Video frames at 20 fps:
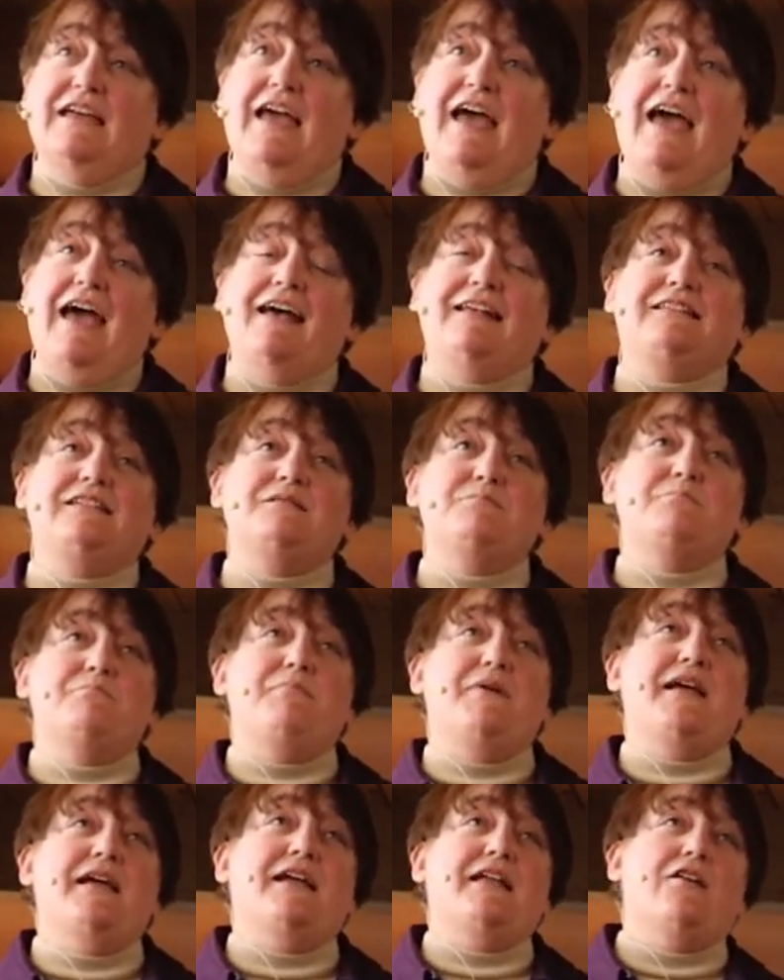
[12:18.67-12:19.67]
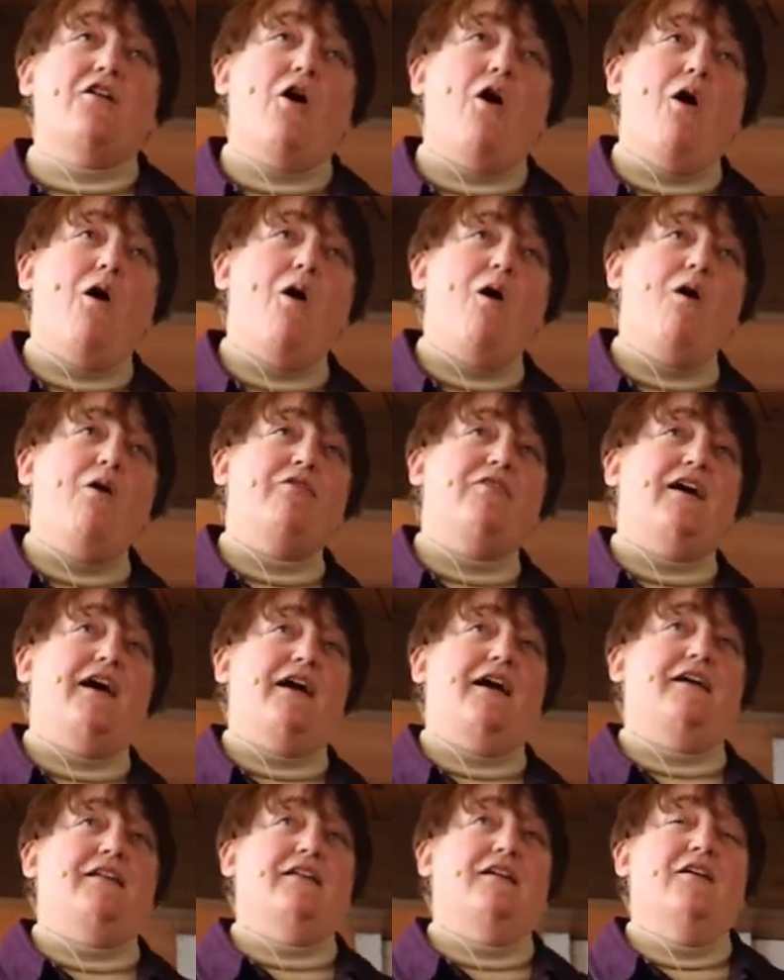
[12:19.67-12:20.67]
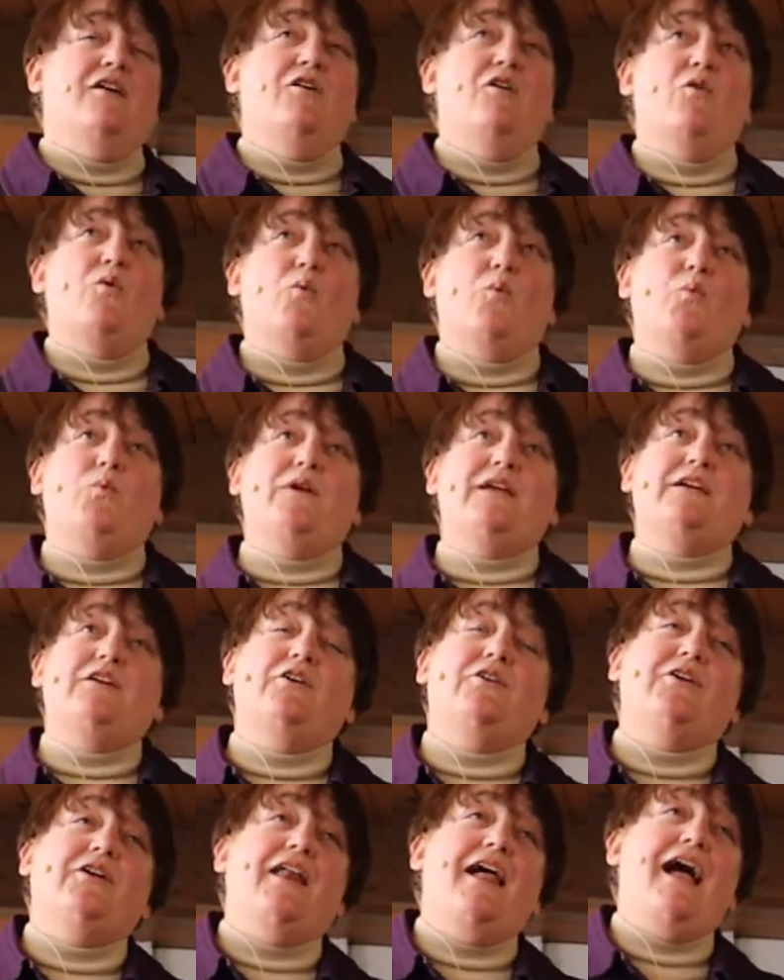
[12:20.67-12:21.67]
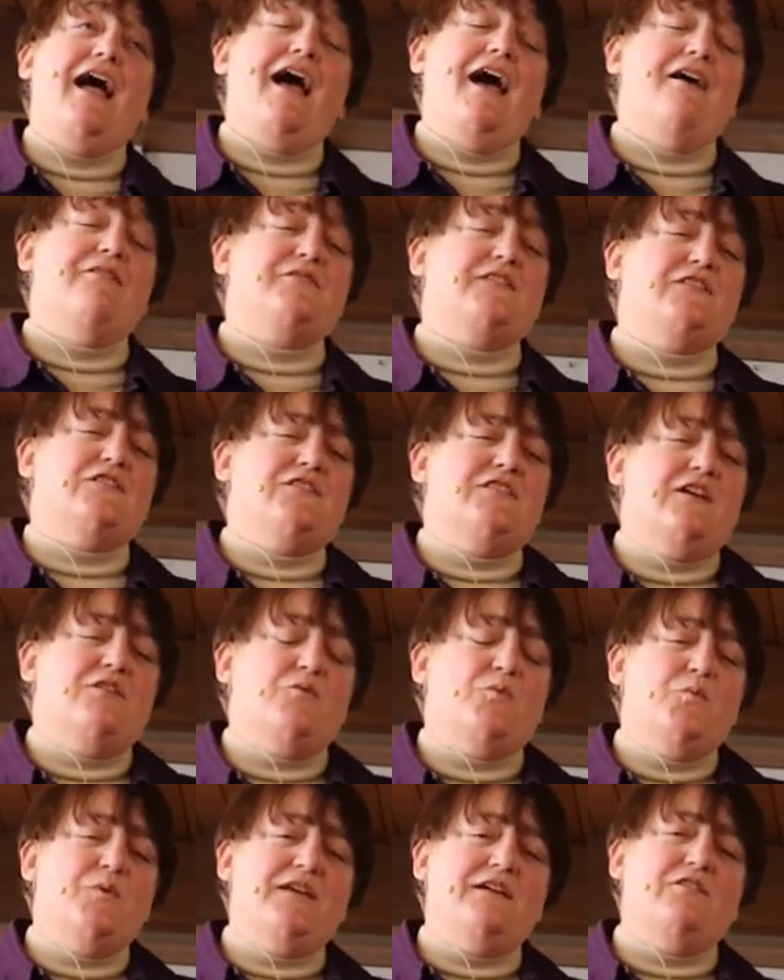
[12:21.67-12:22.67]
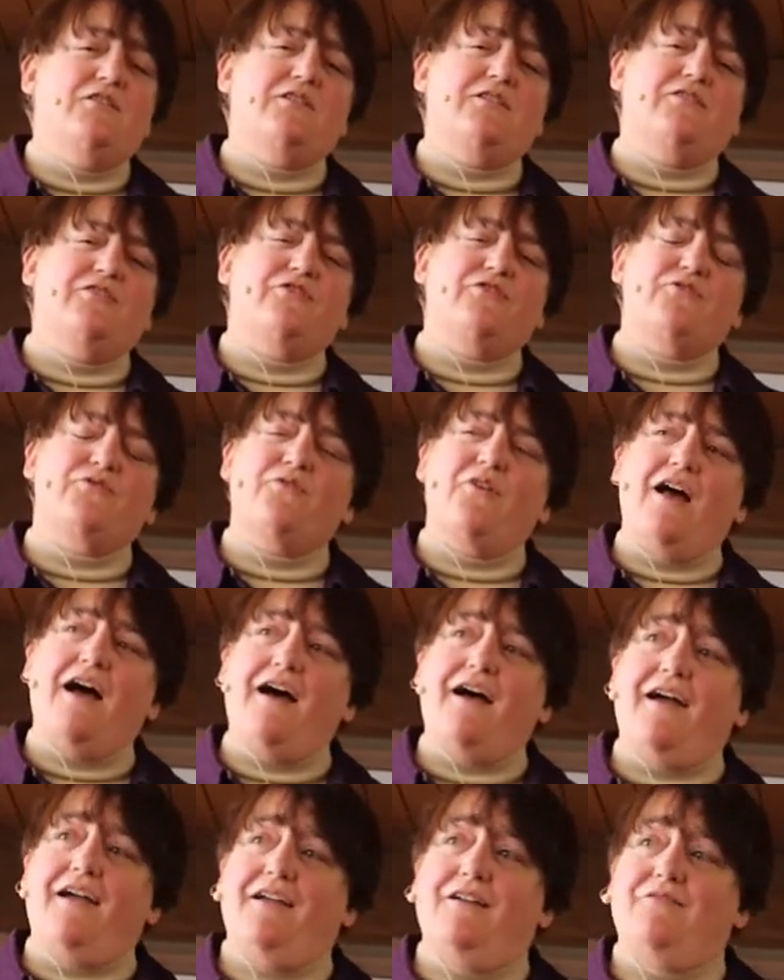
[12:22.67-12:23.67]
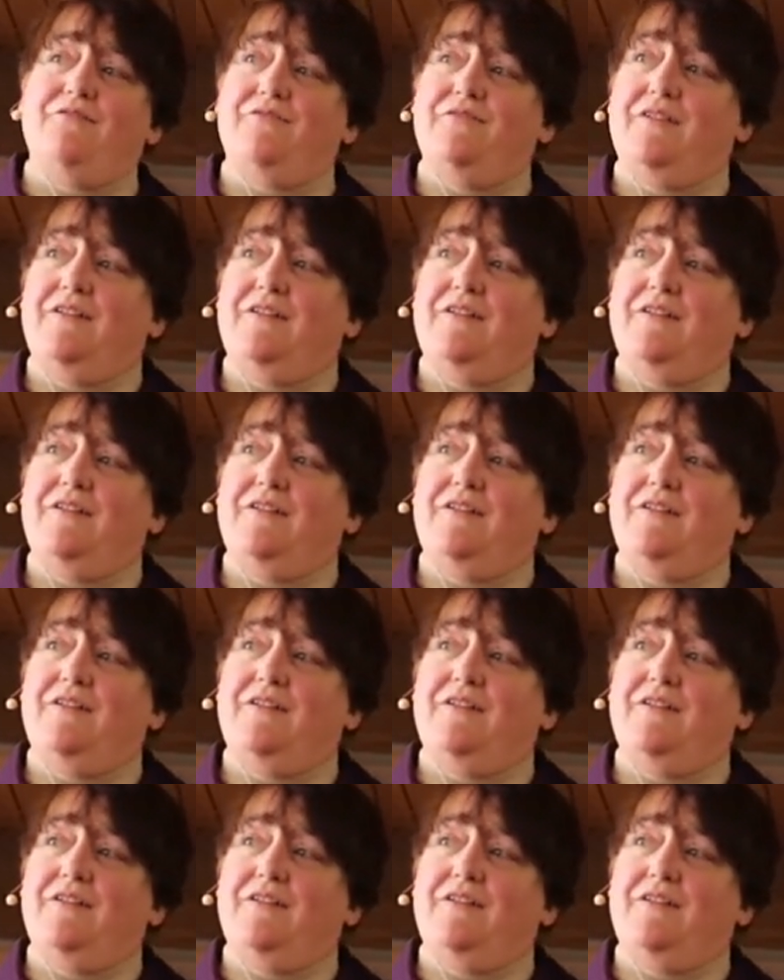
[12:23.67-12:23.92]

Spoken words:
hasn't been all that we could have so that we could thrive.